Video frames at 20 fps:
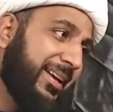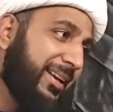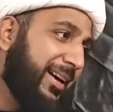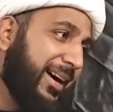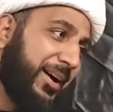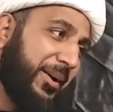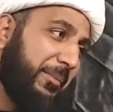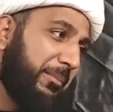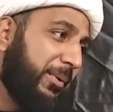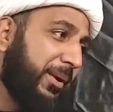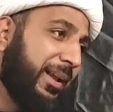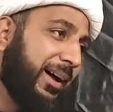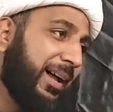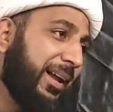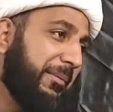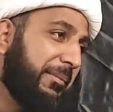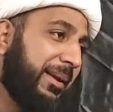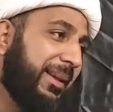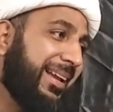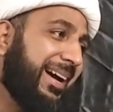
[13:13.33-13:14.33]
Ya Rabbul
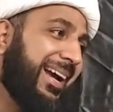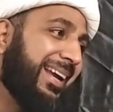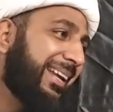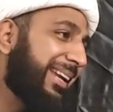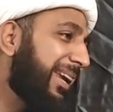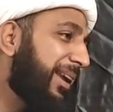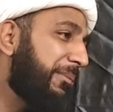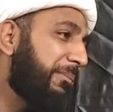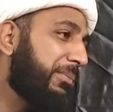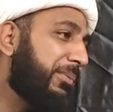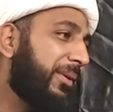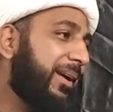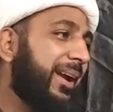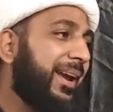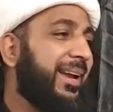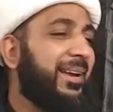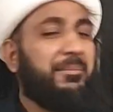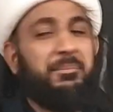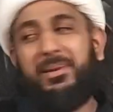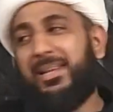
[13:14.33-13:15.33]
Alameen, I keep
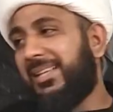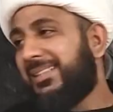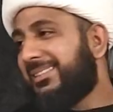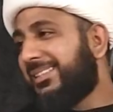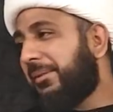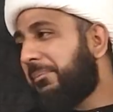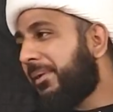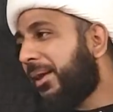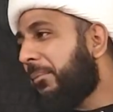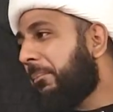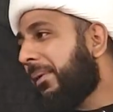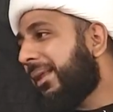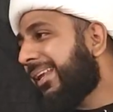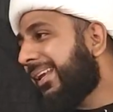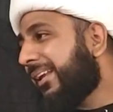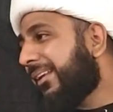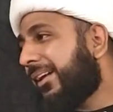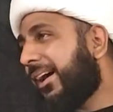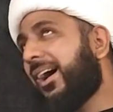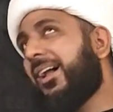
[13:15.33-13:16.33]
praying, please give me $1
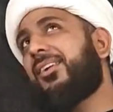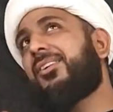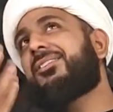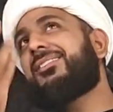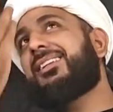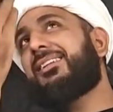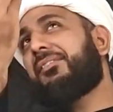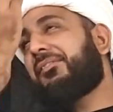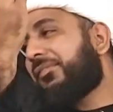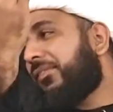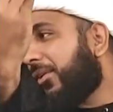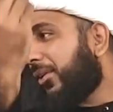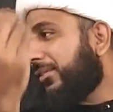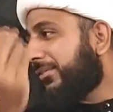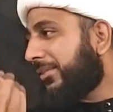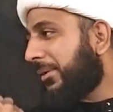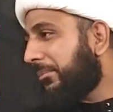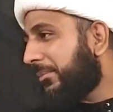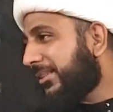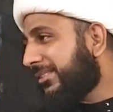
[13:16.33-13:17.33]
million, and it
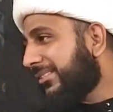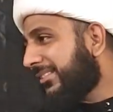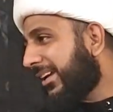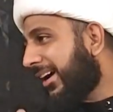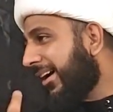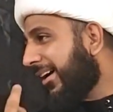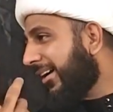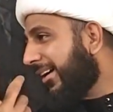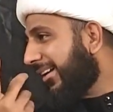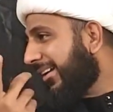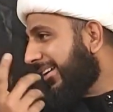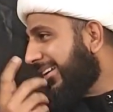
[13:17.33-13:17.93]
falls from the sky.